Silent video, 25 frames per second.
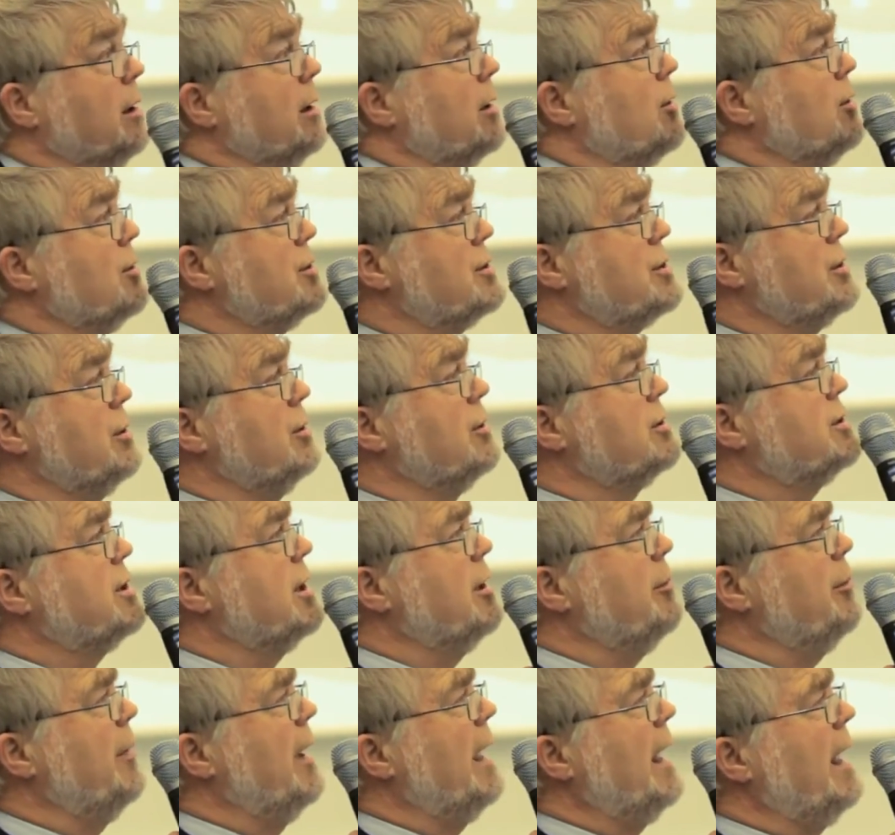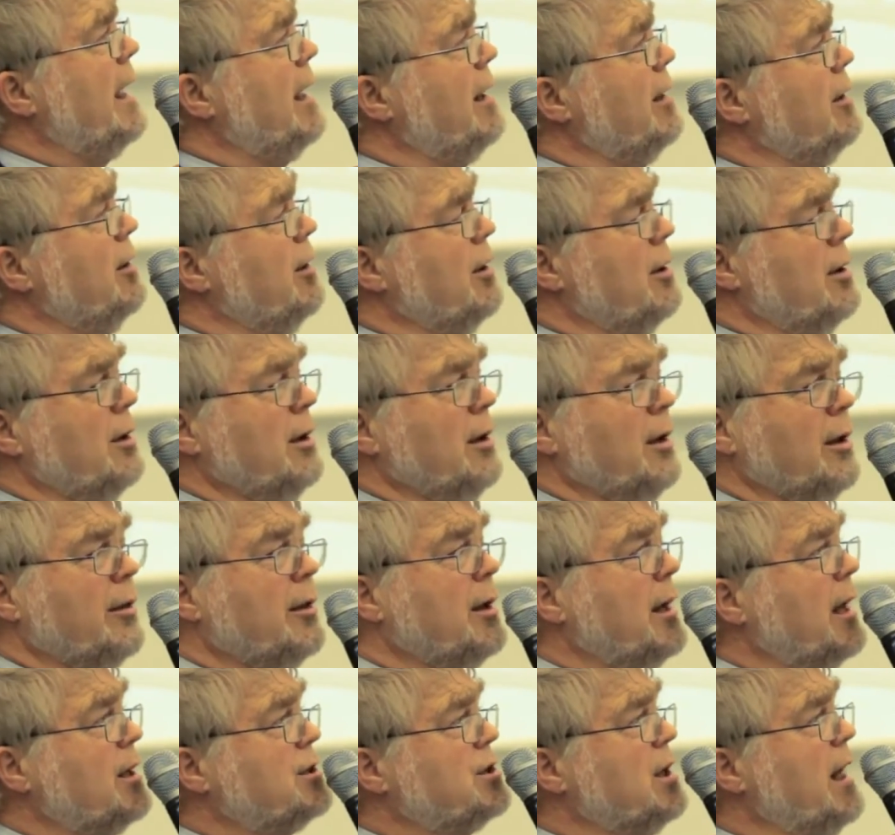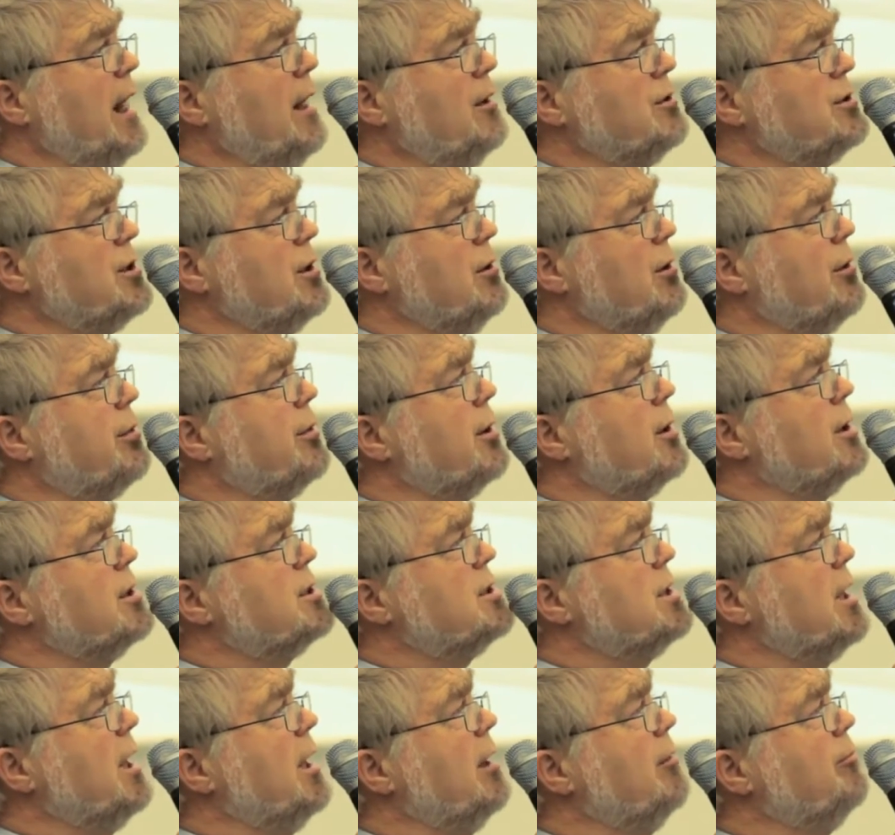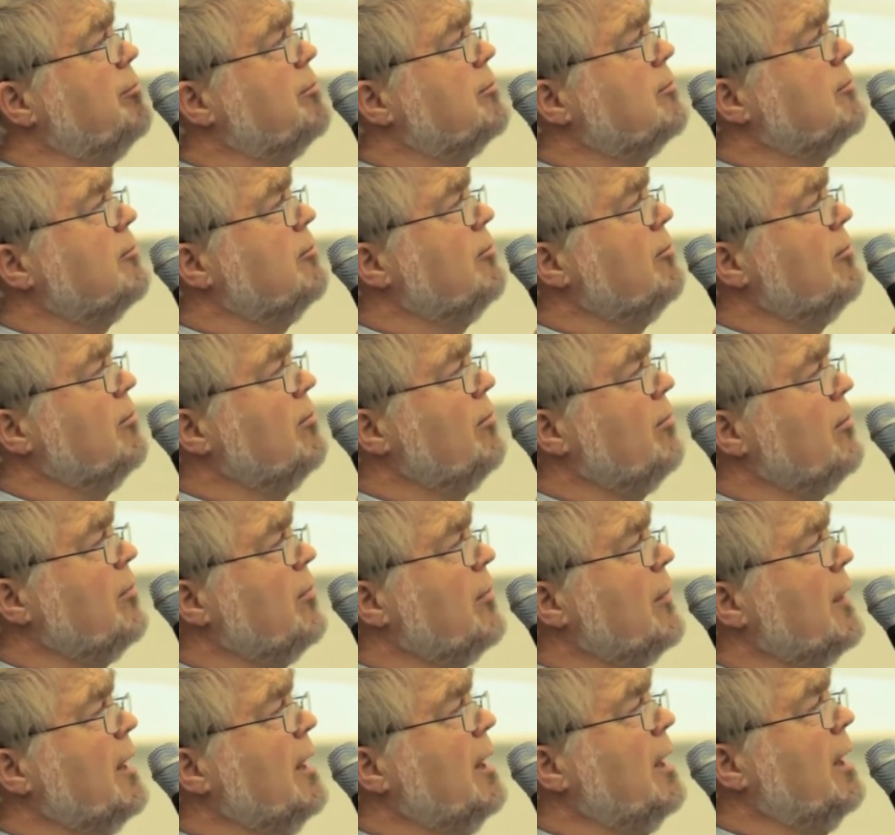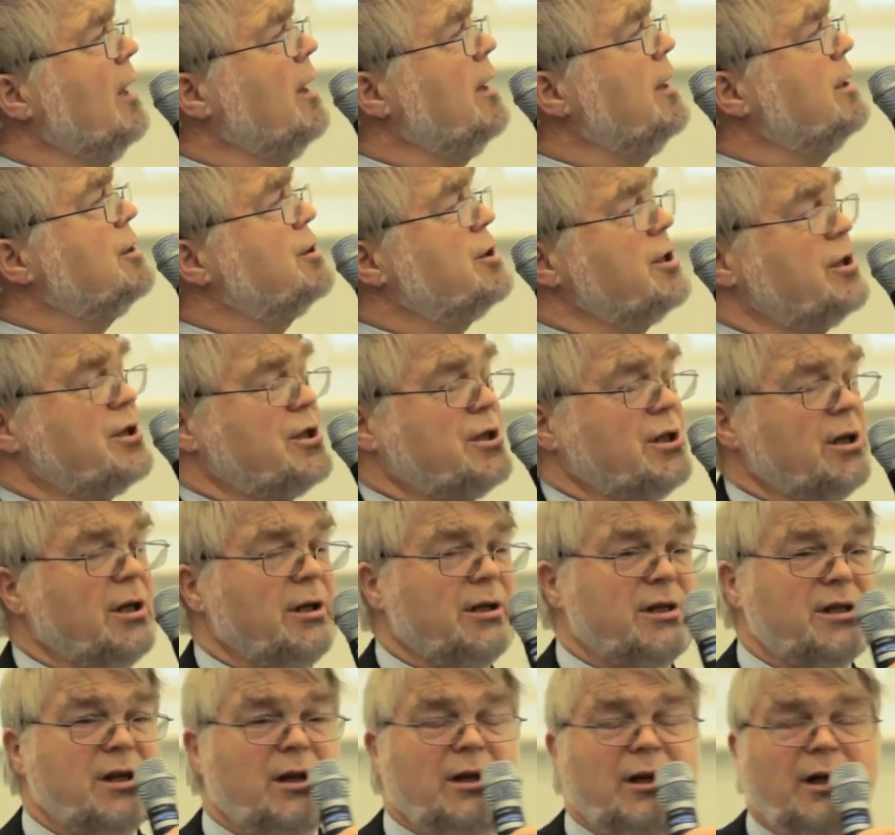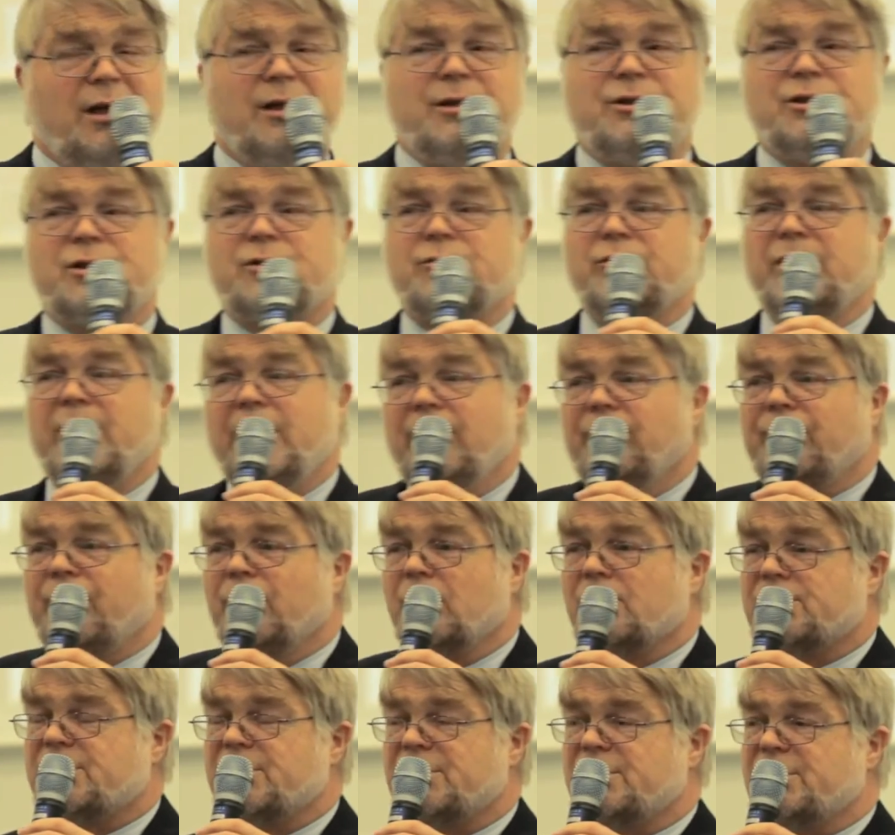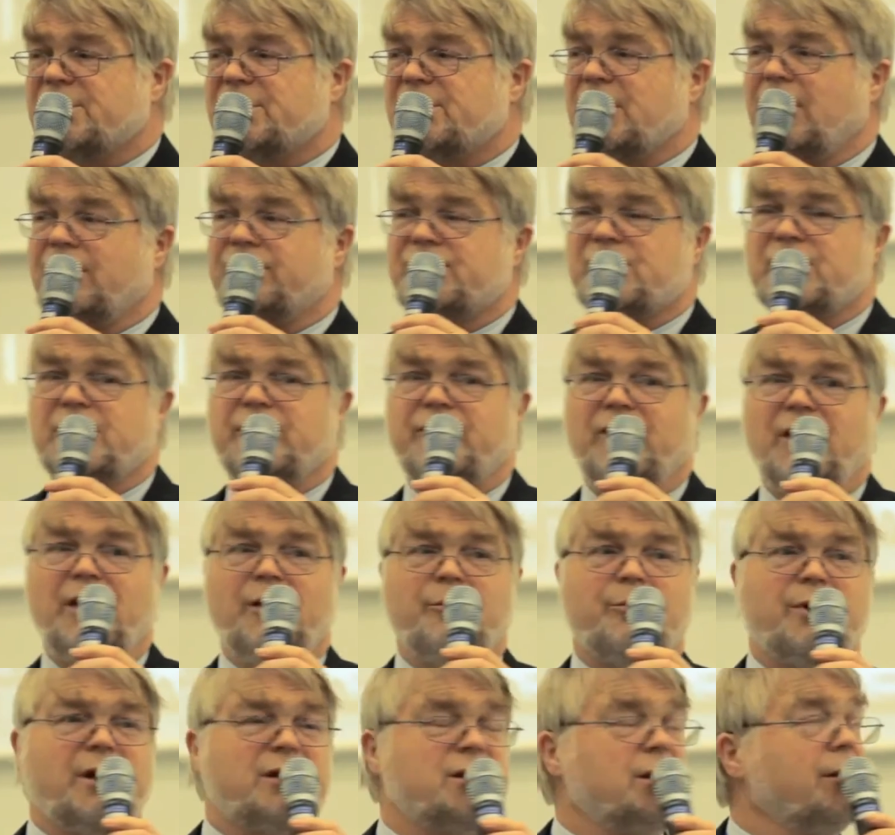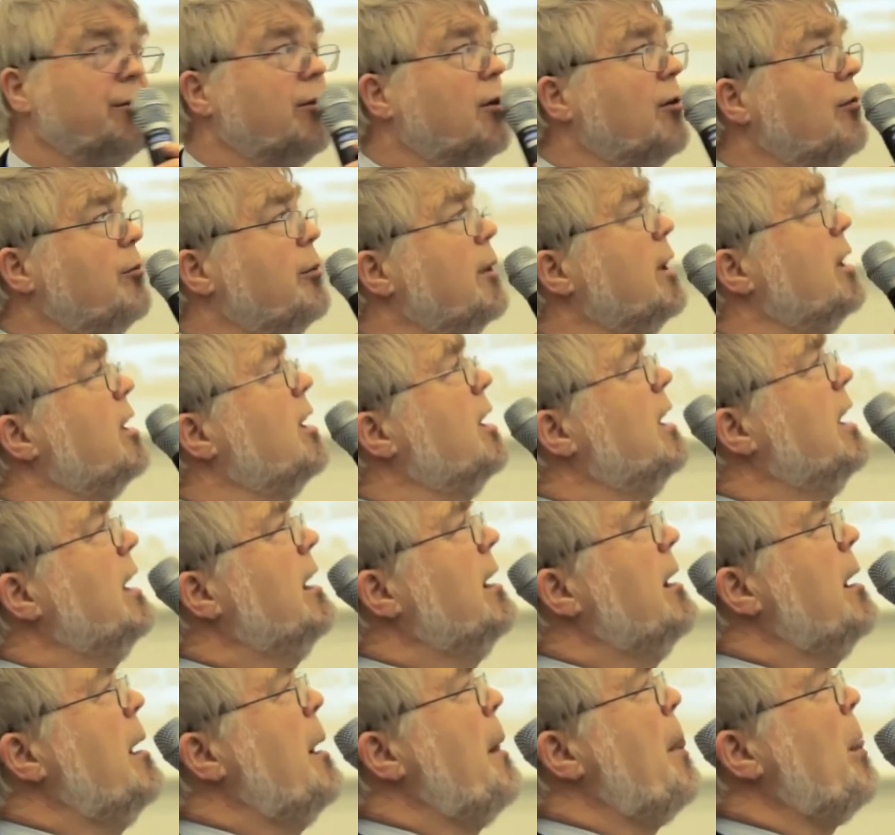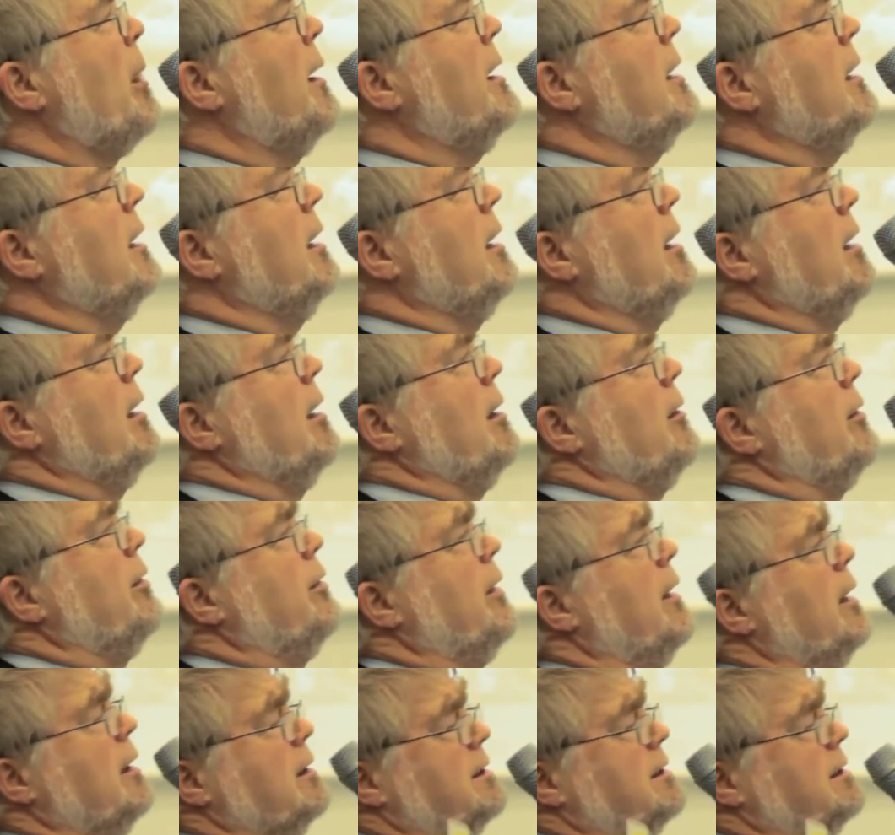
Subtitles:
consortium and the National Housing Authority. And it just reinforces the self-serving impression of government. The